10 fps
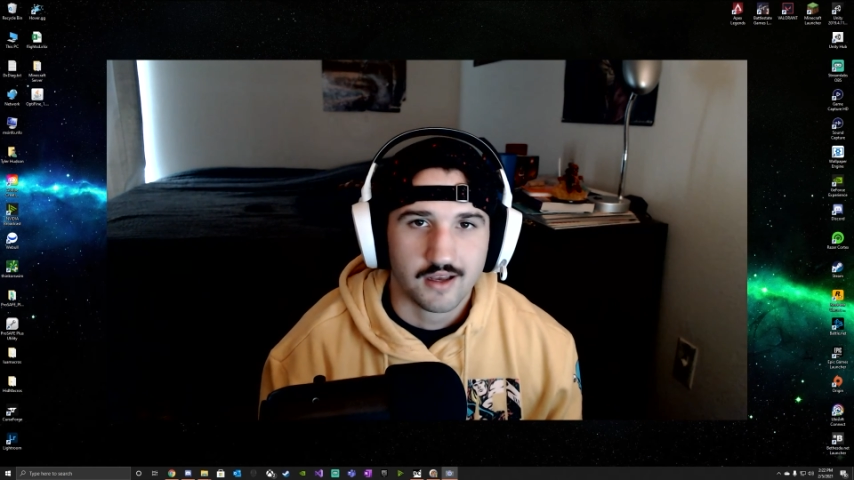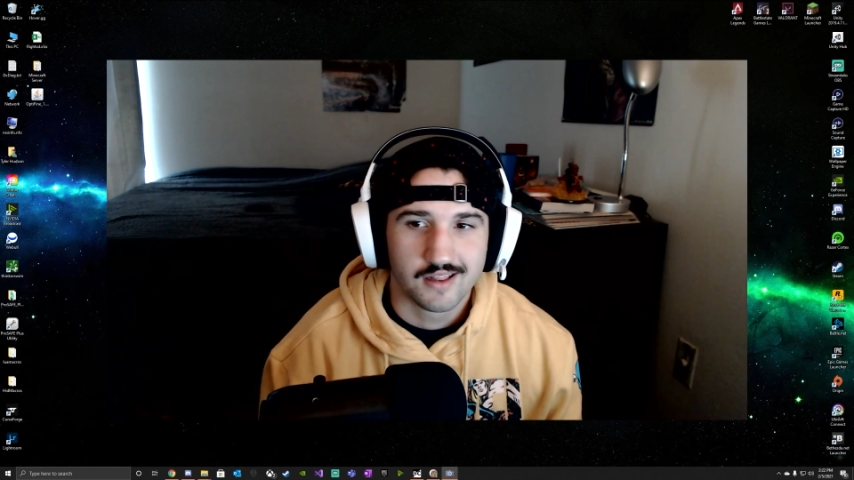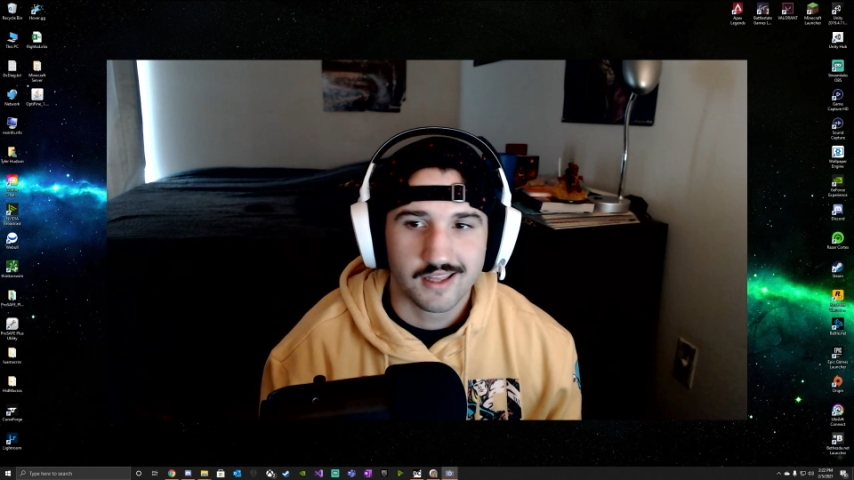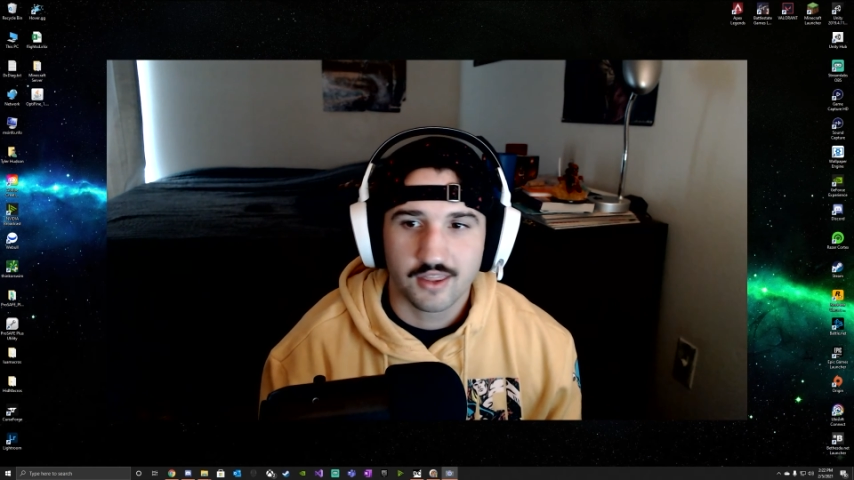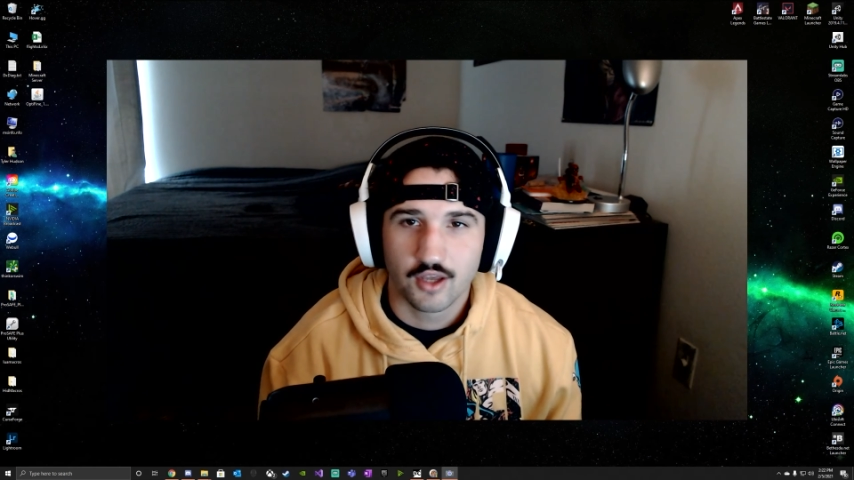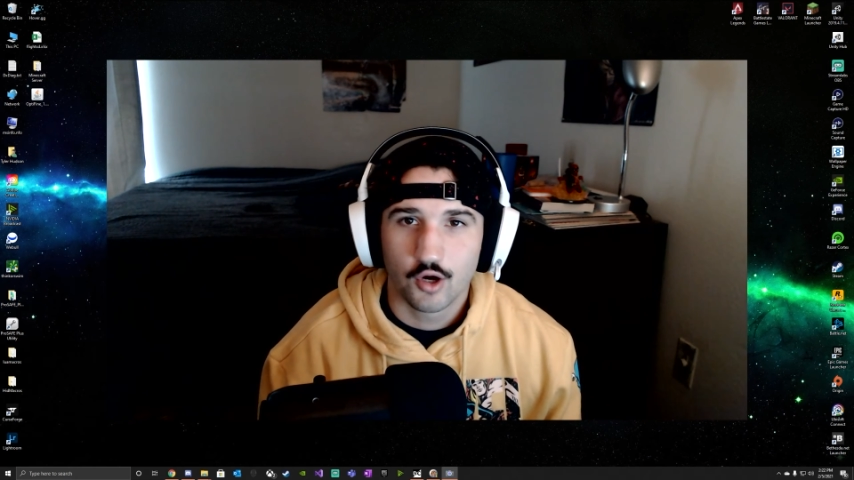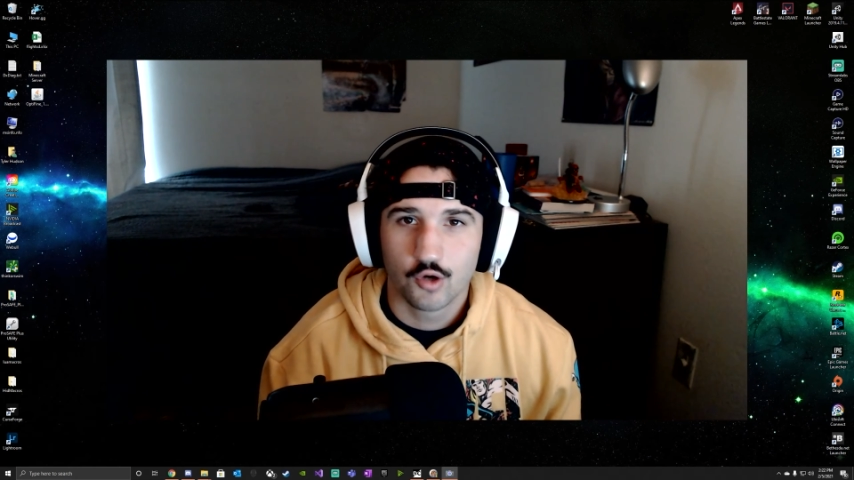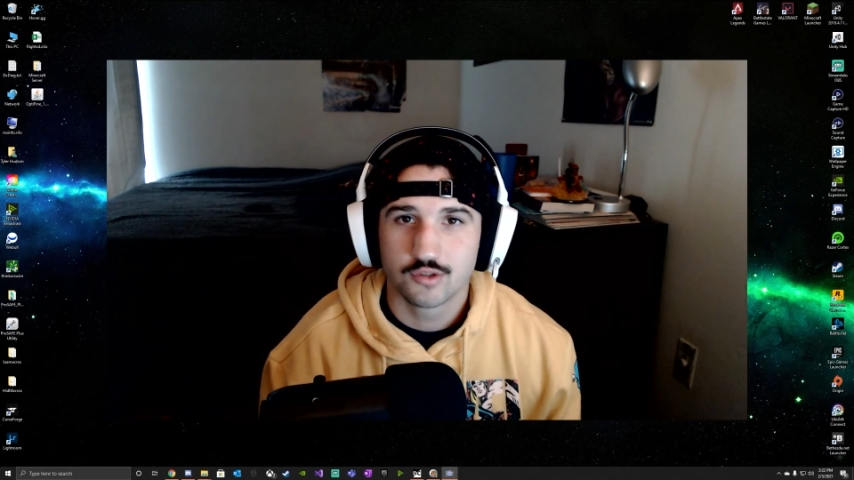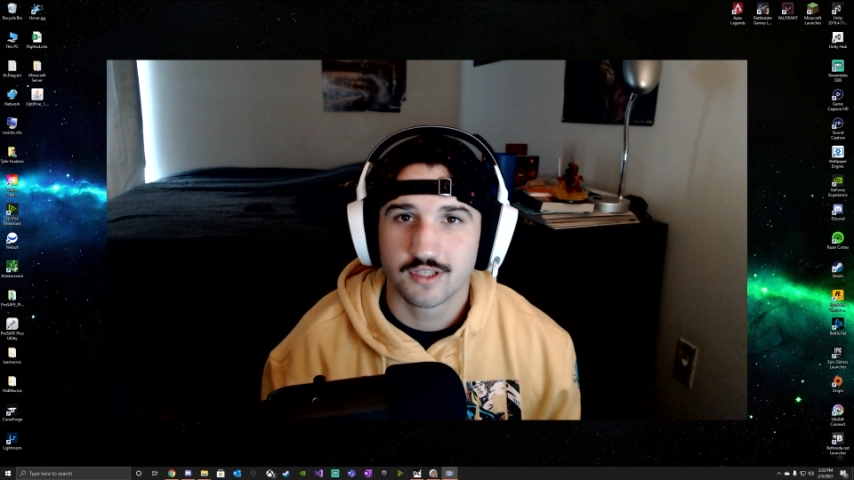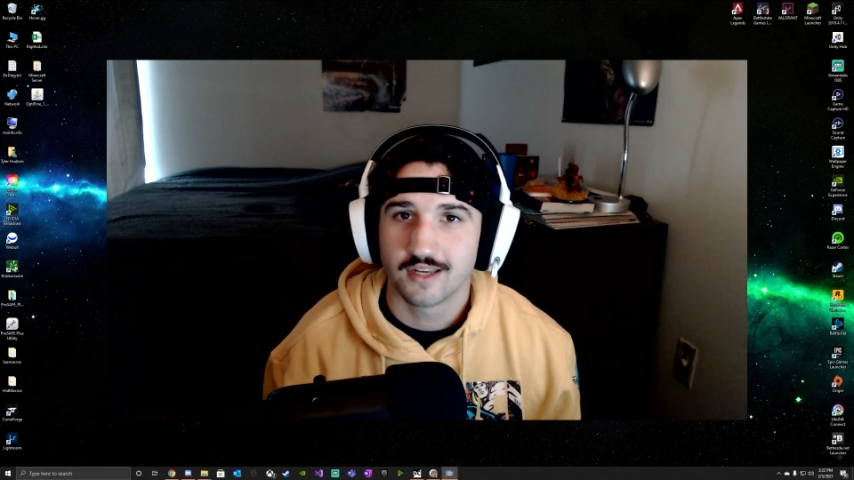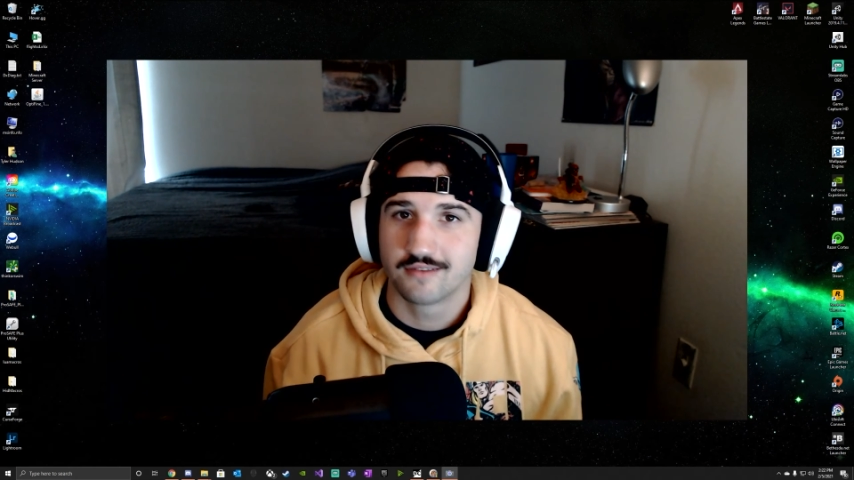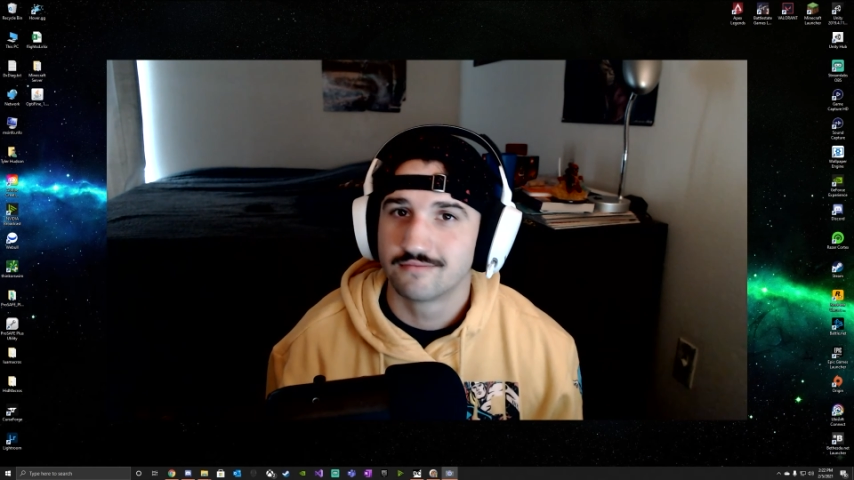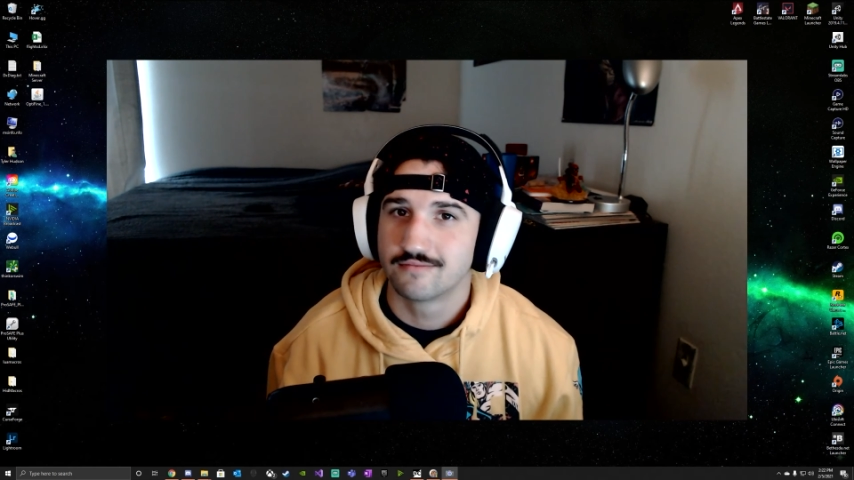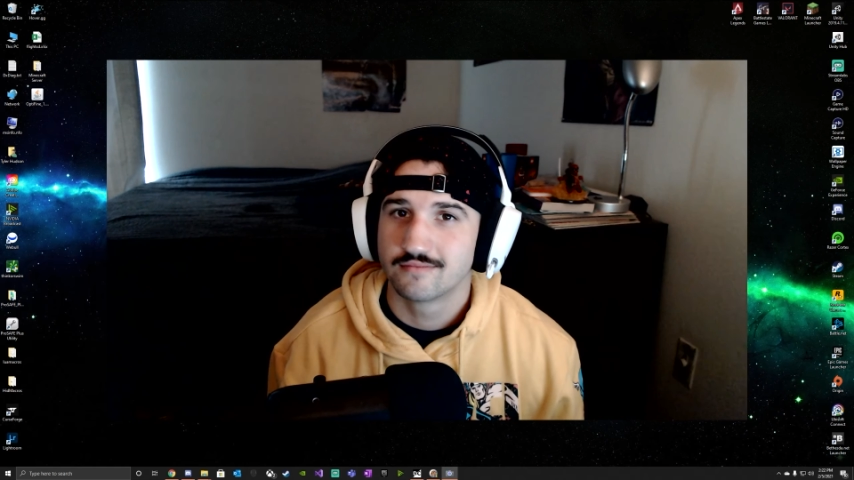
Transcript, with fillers: click those and